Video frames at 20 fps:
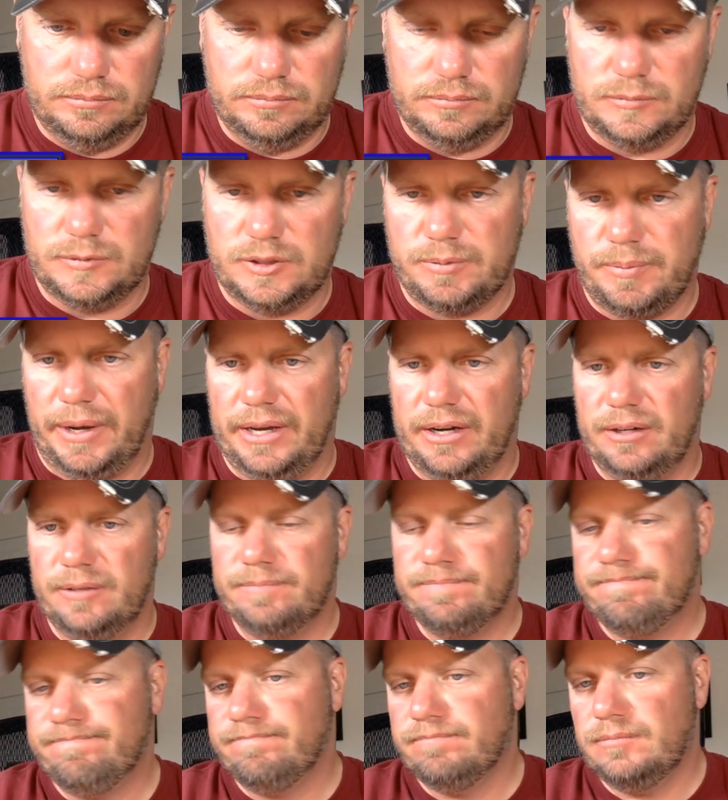Spider,
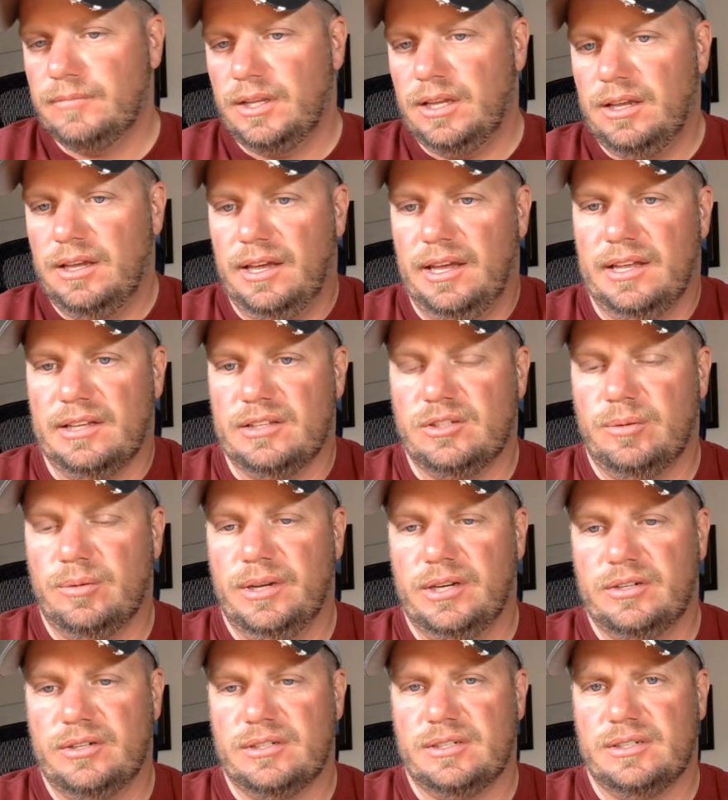and so it'll be
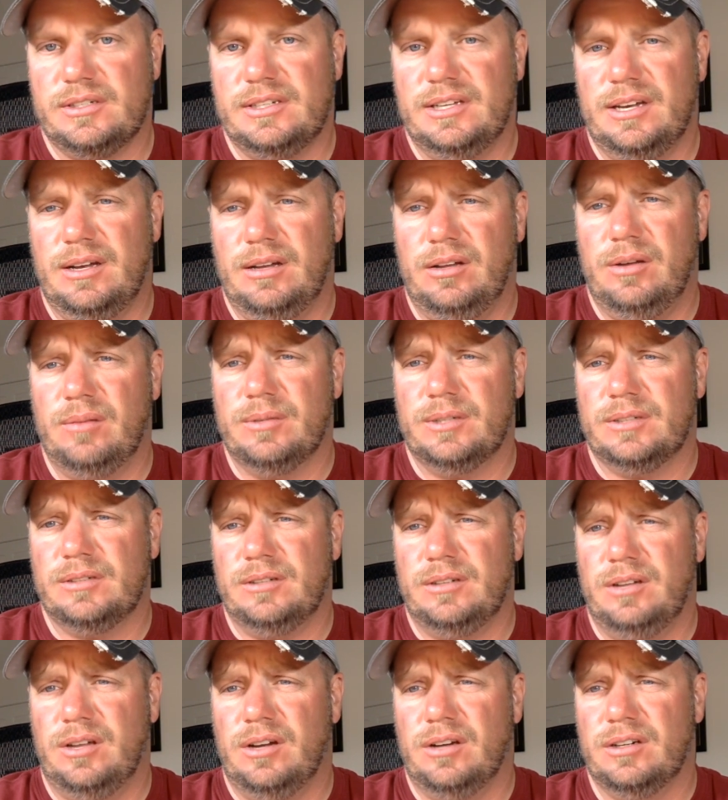interesting to see how
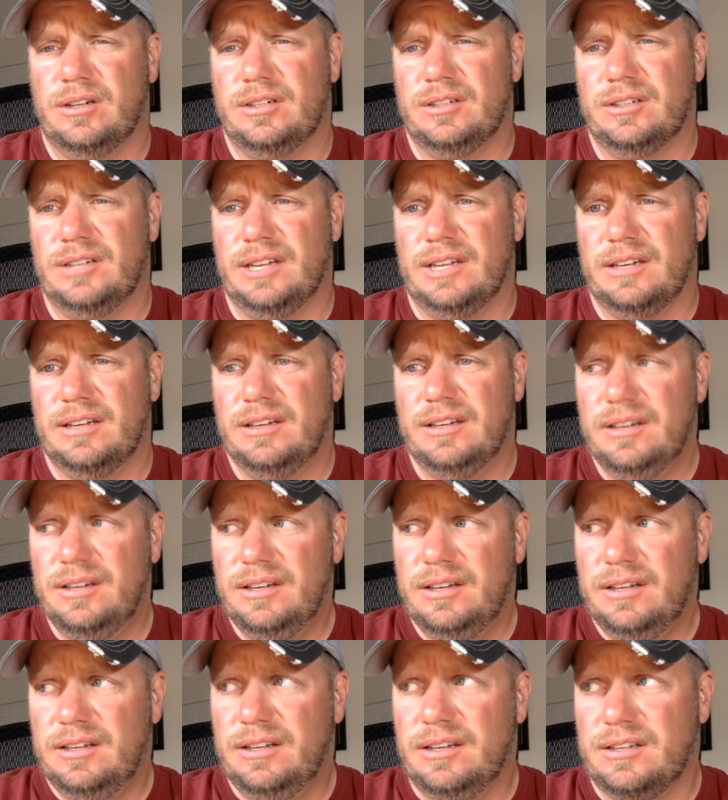longer like
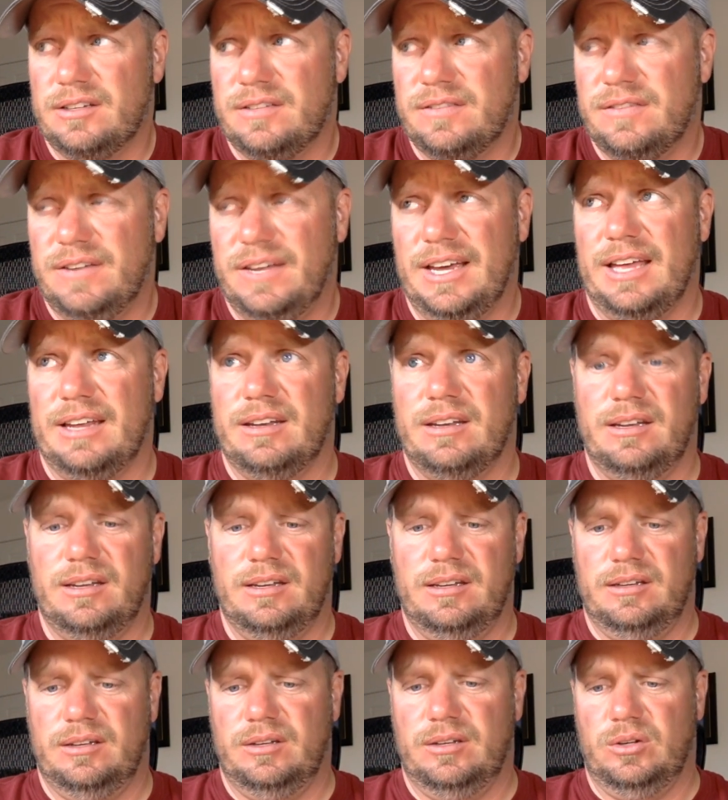does Fiat
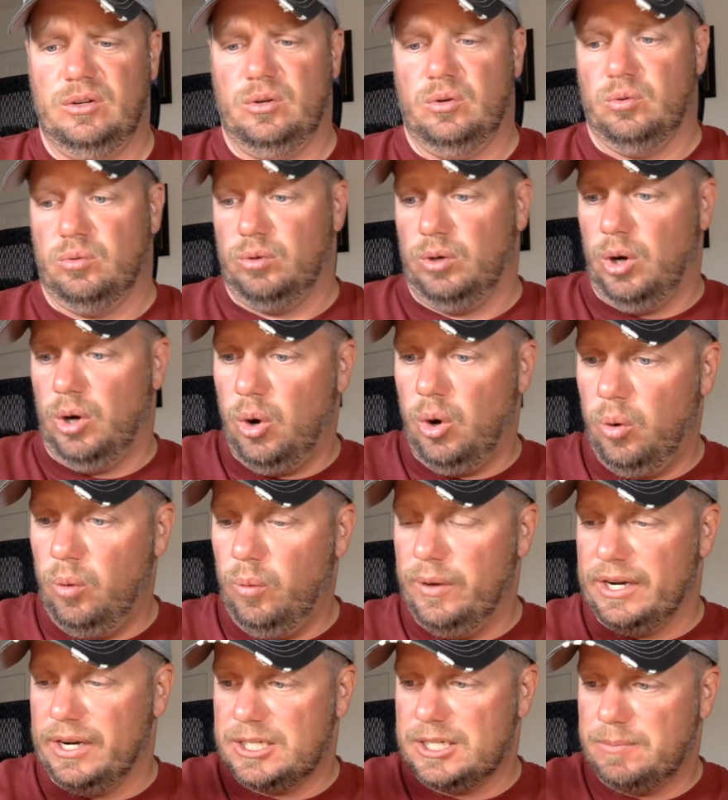grow
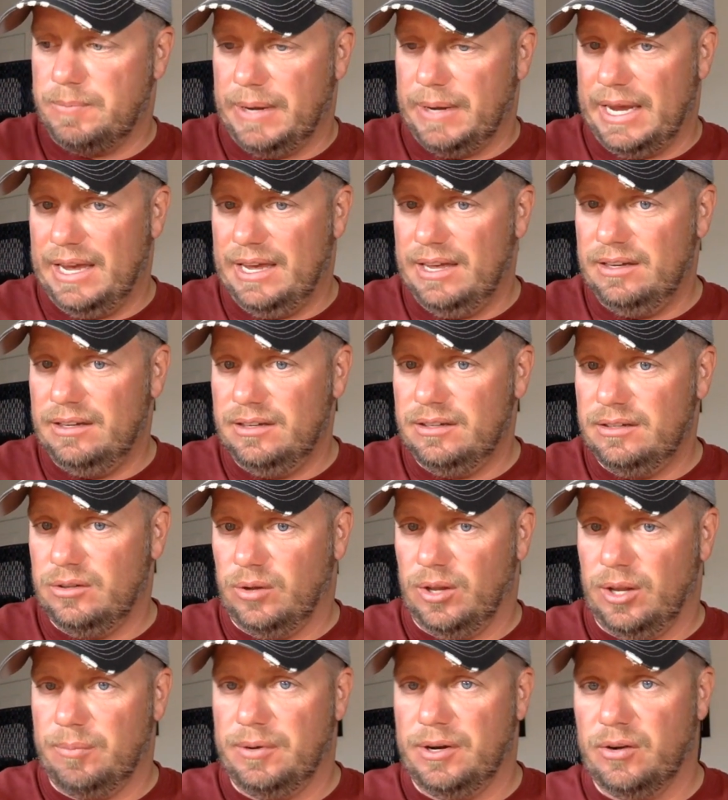and expand.
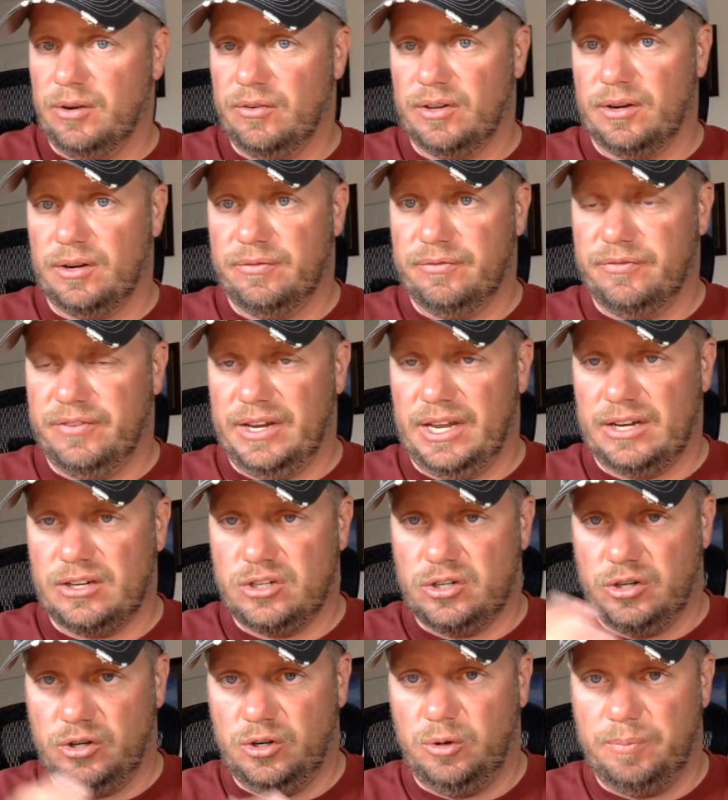Do they bring over their Fiat
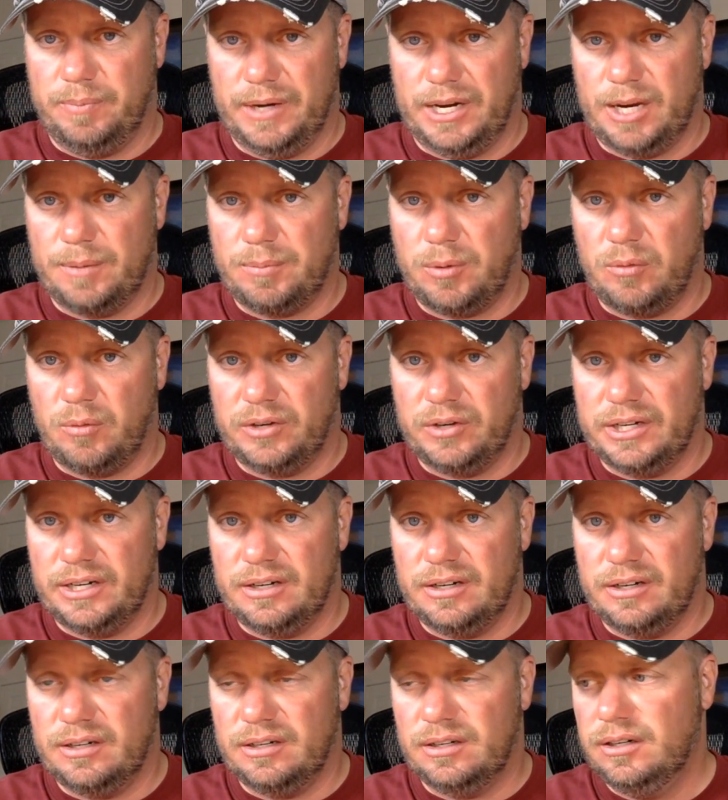Turo pickup over
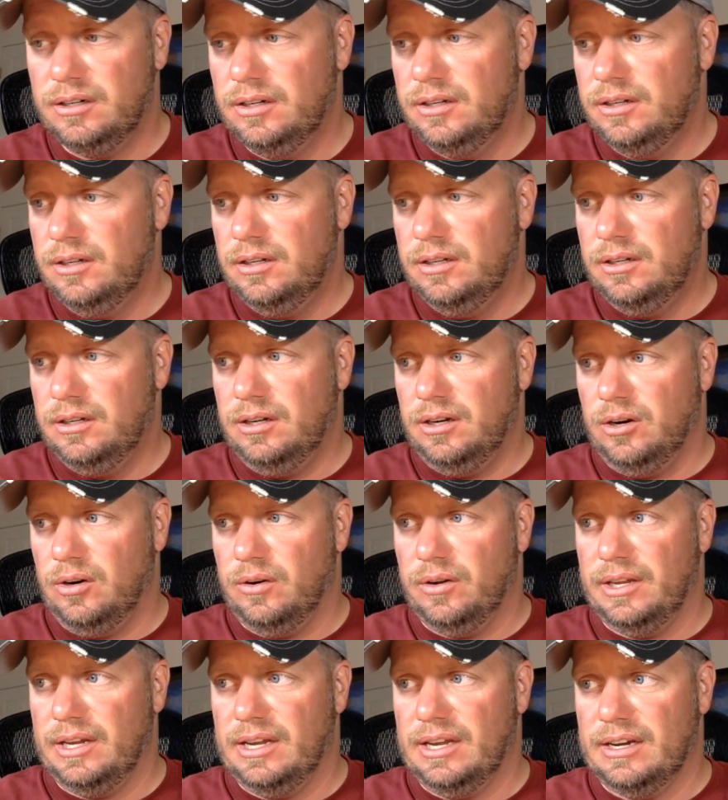here,
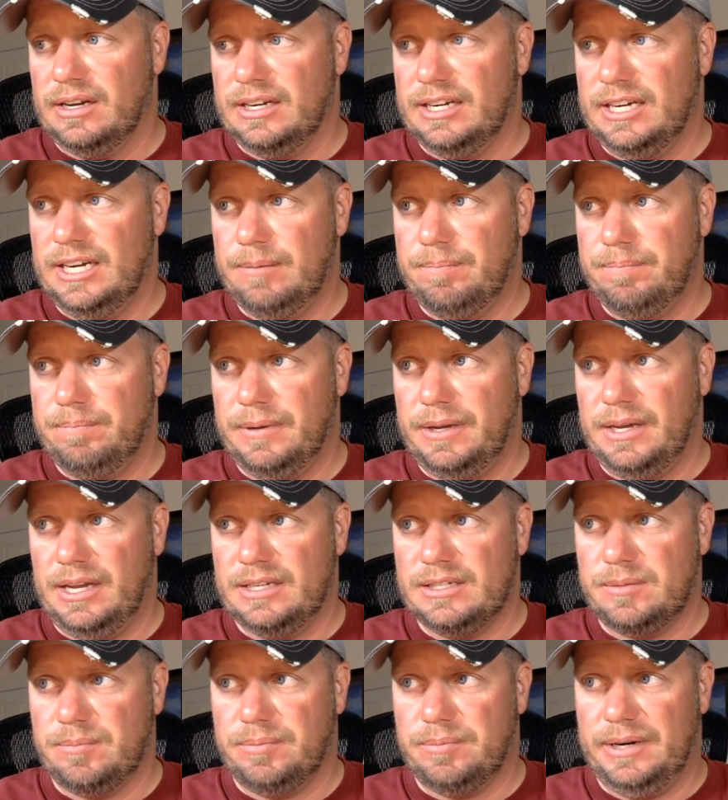or are they going to keep
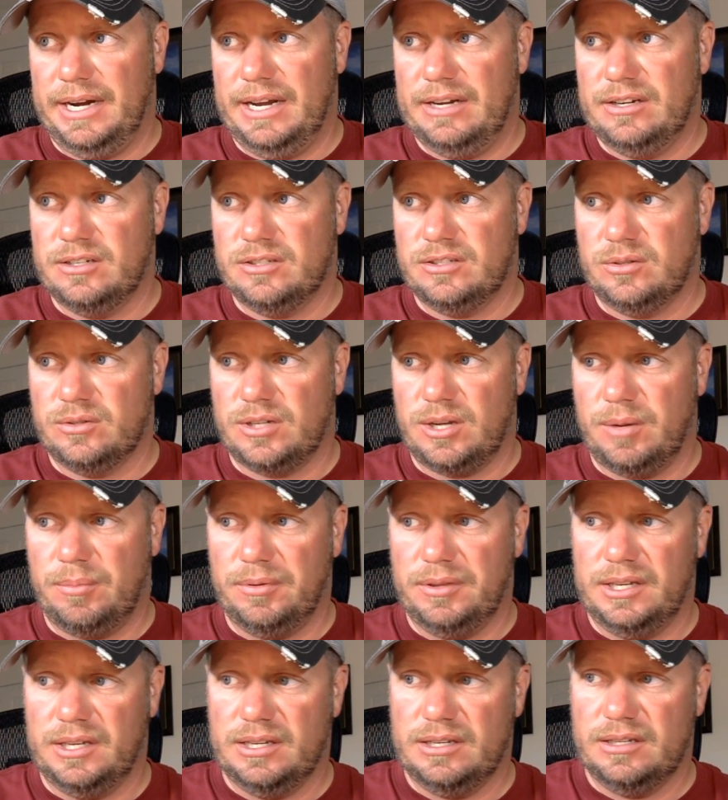as a brand just those couple
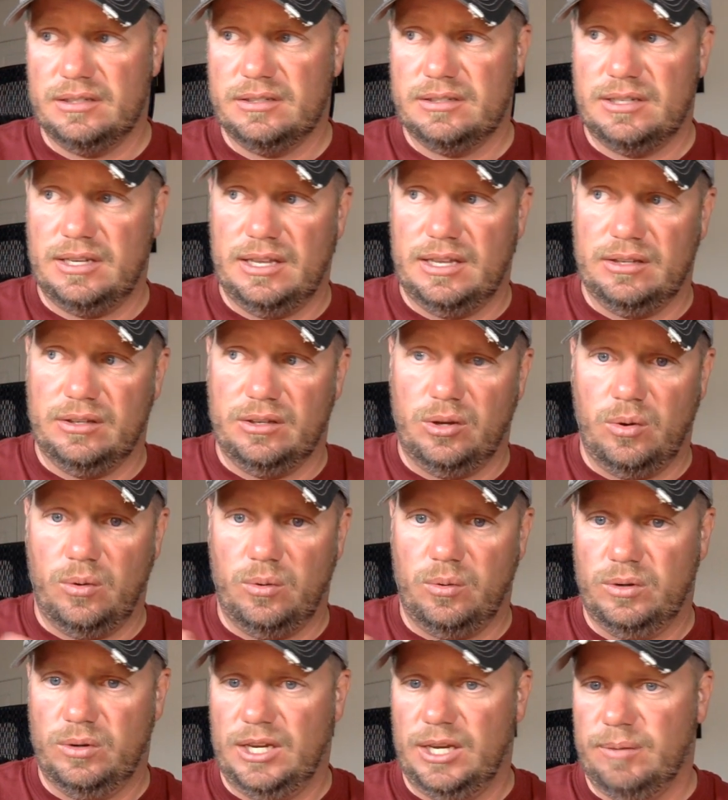things and
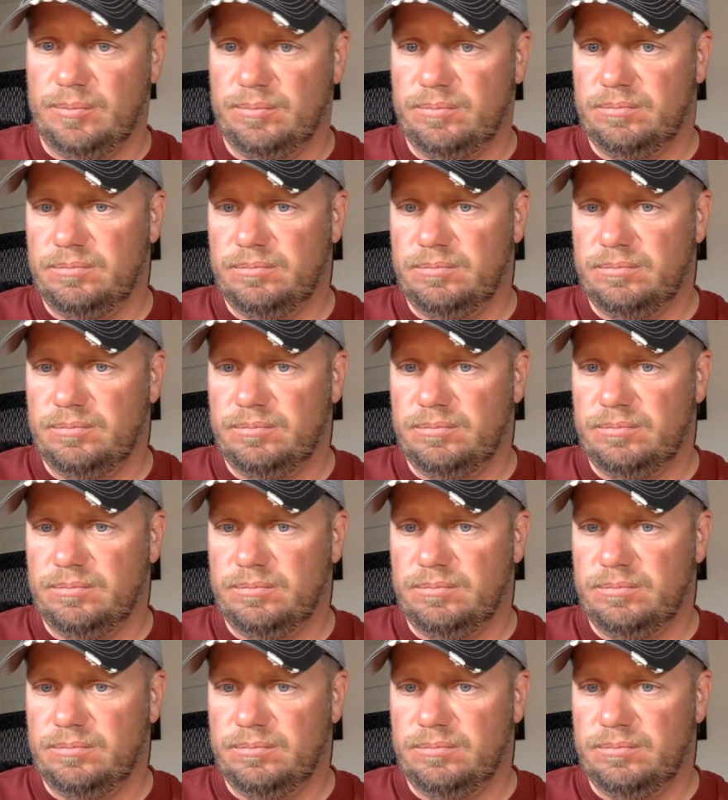go keep